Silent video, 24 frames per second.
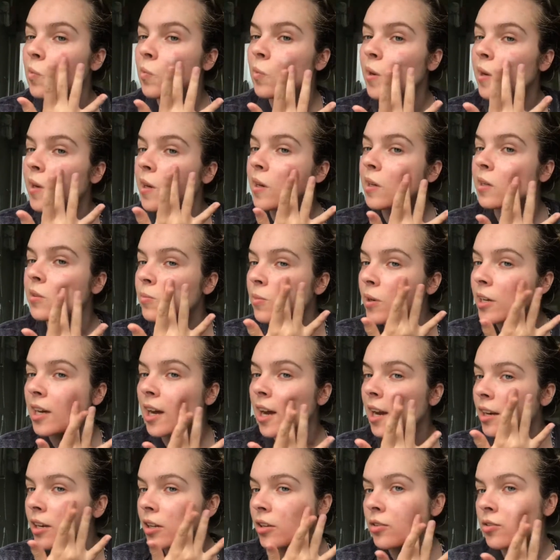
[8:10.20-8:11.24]
we're
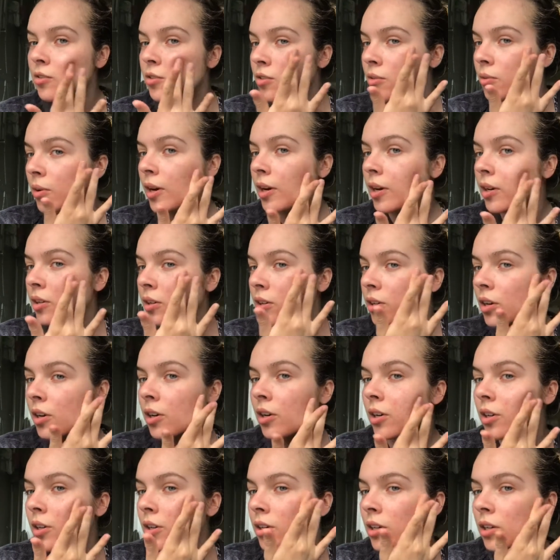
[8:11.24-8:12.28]
getting used to it, you
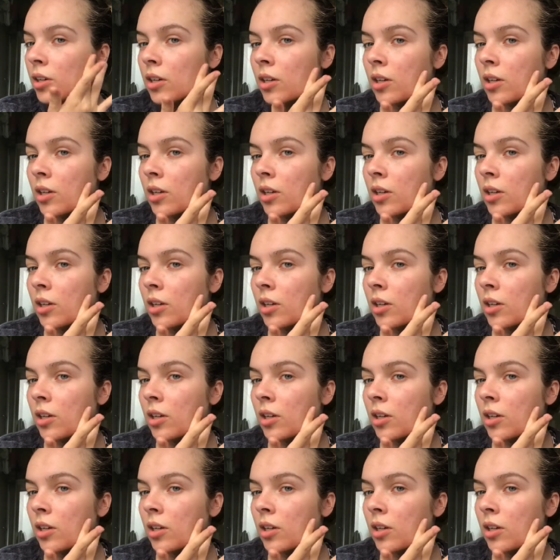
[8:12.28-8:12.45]
know.